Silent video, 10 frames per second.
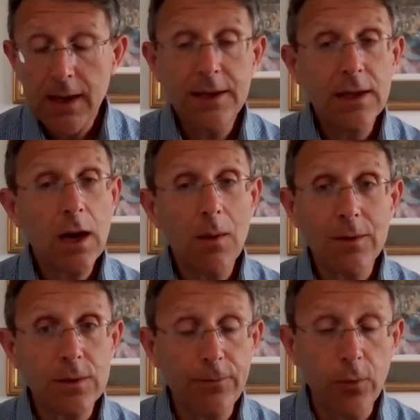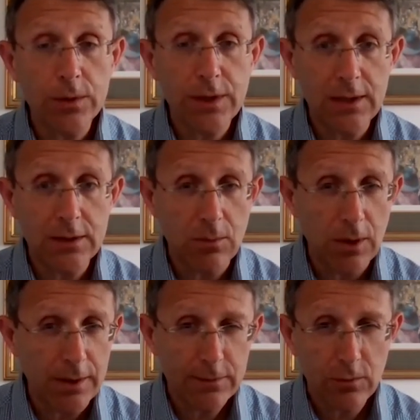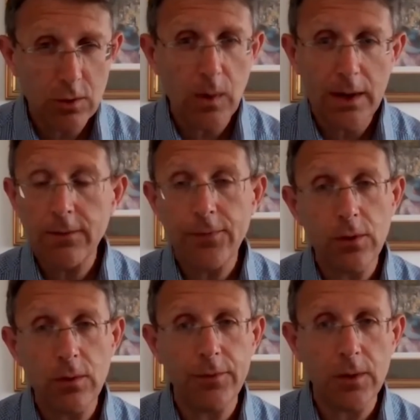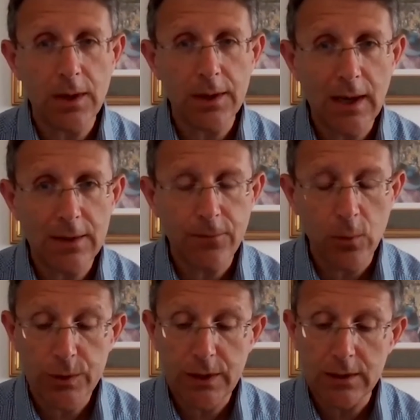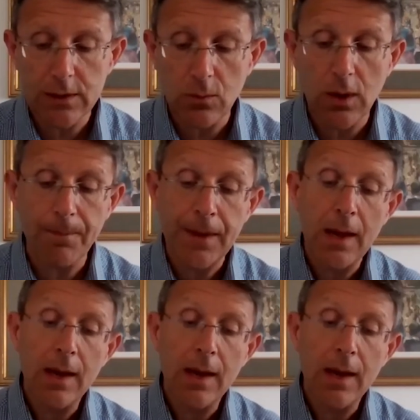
He did go out to 14 to 1. I saw quite a few of you had 14 to 1.